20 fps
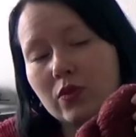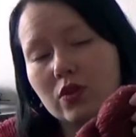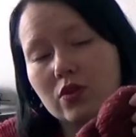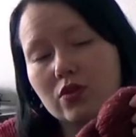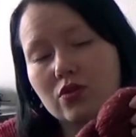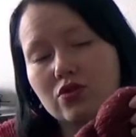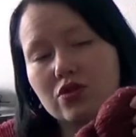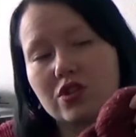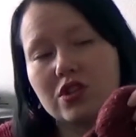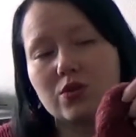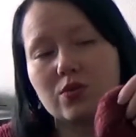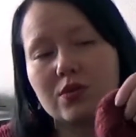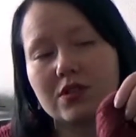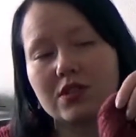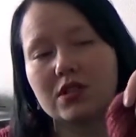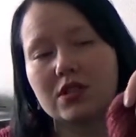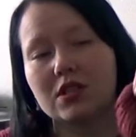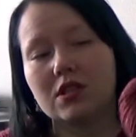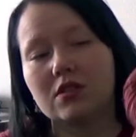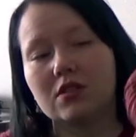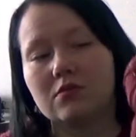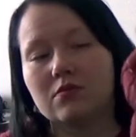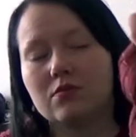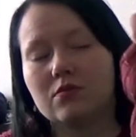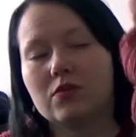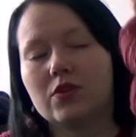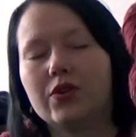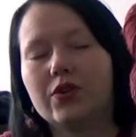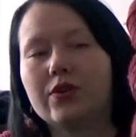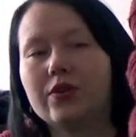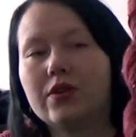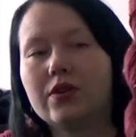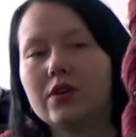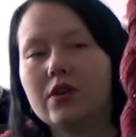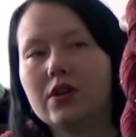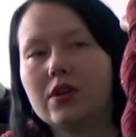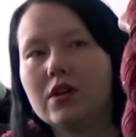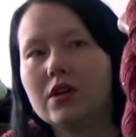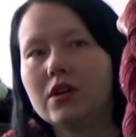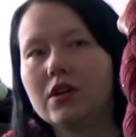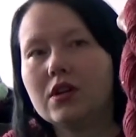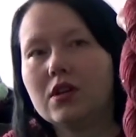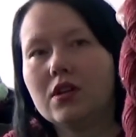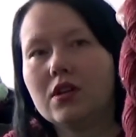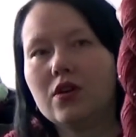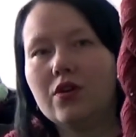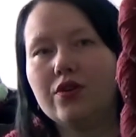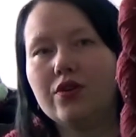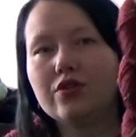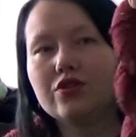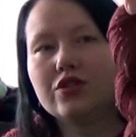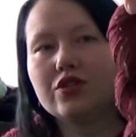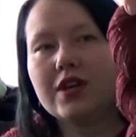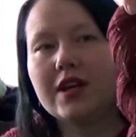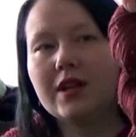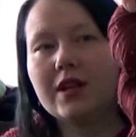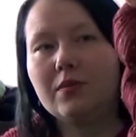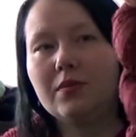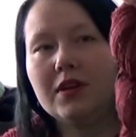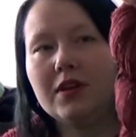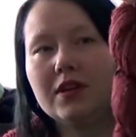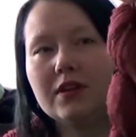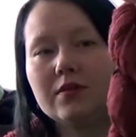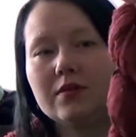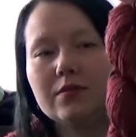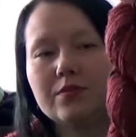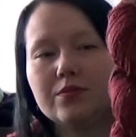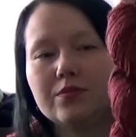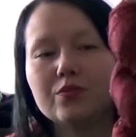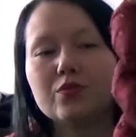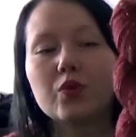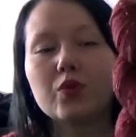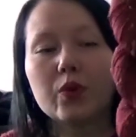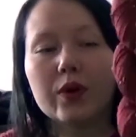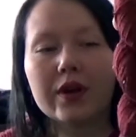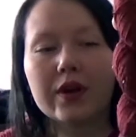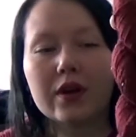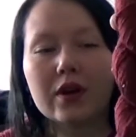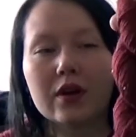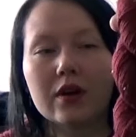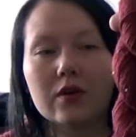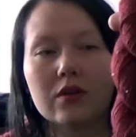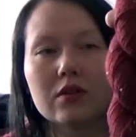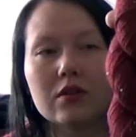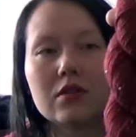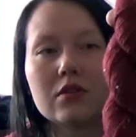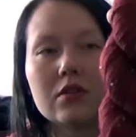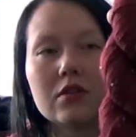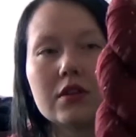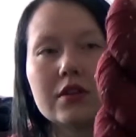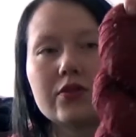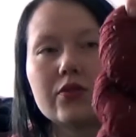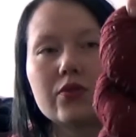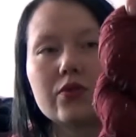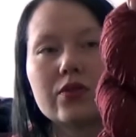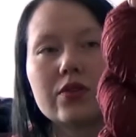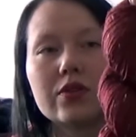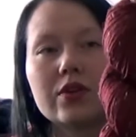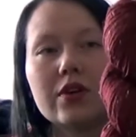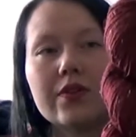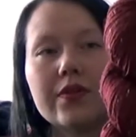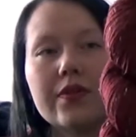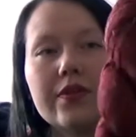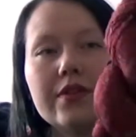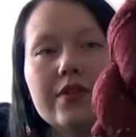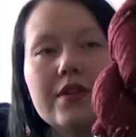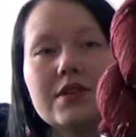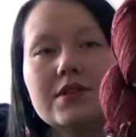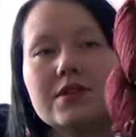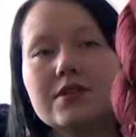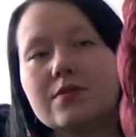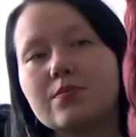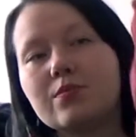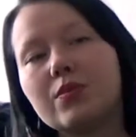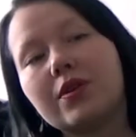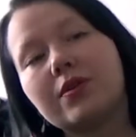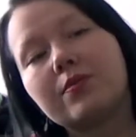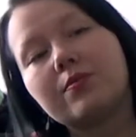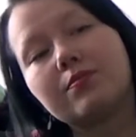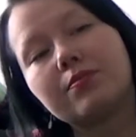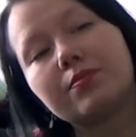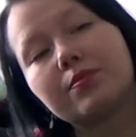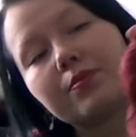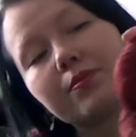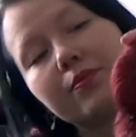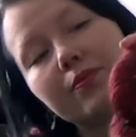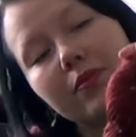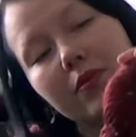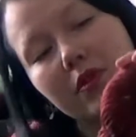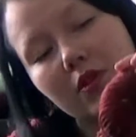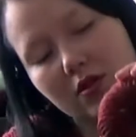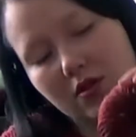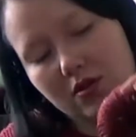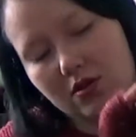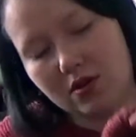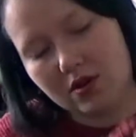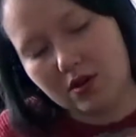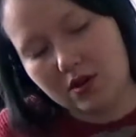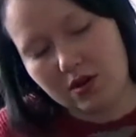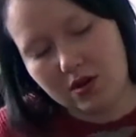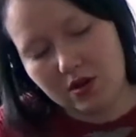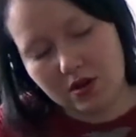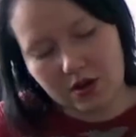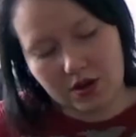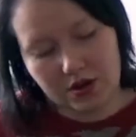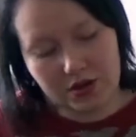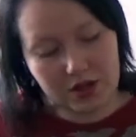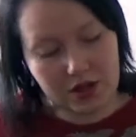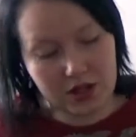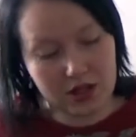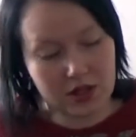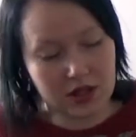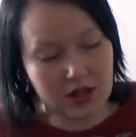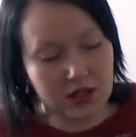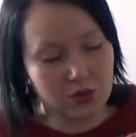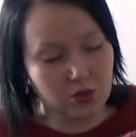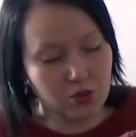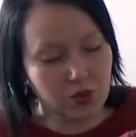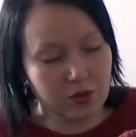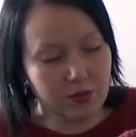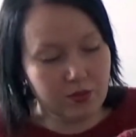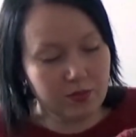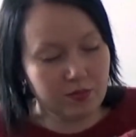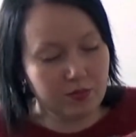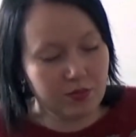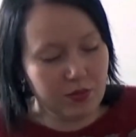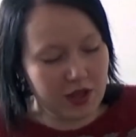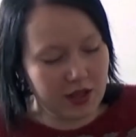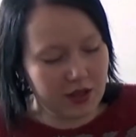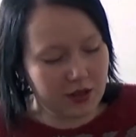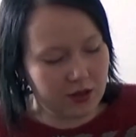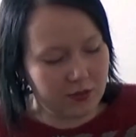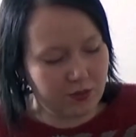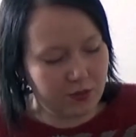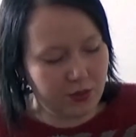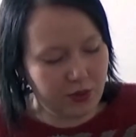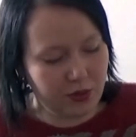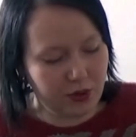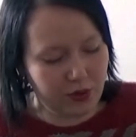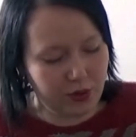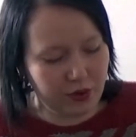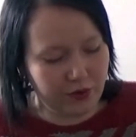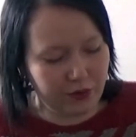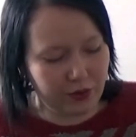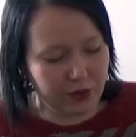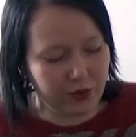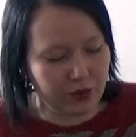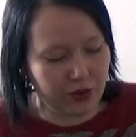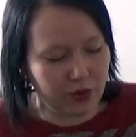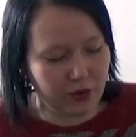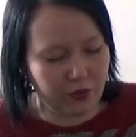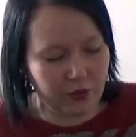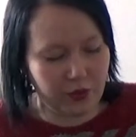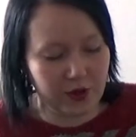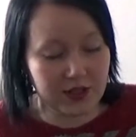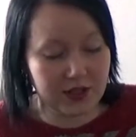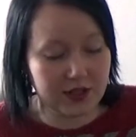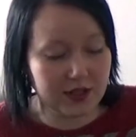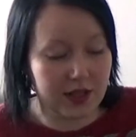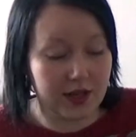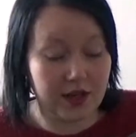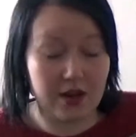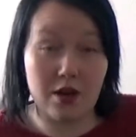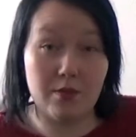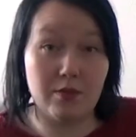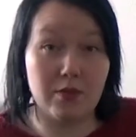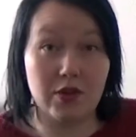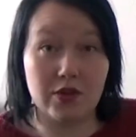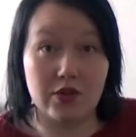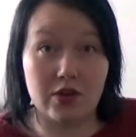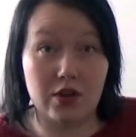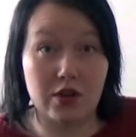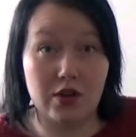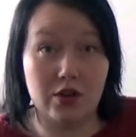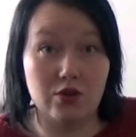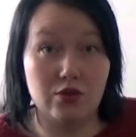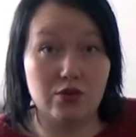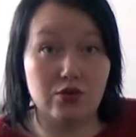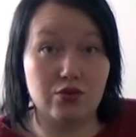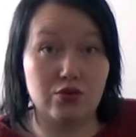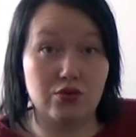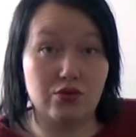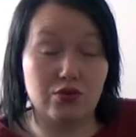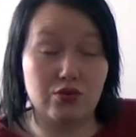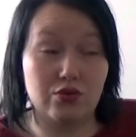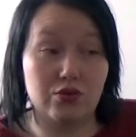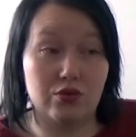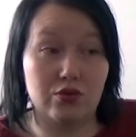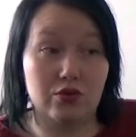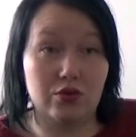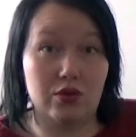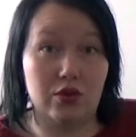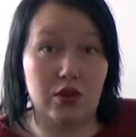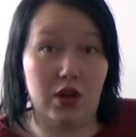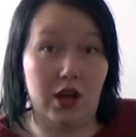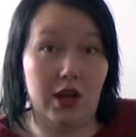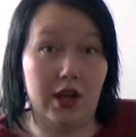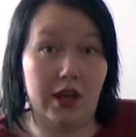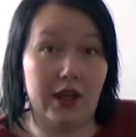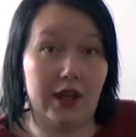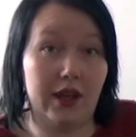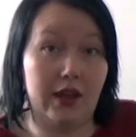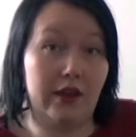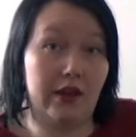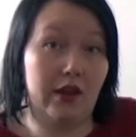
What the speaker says: because this was in her sale bin when I got this, but I think this will make beautiful no frills, and I'm not gonna use like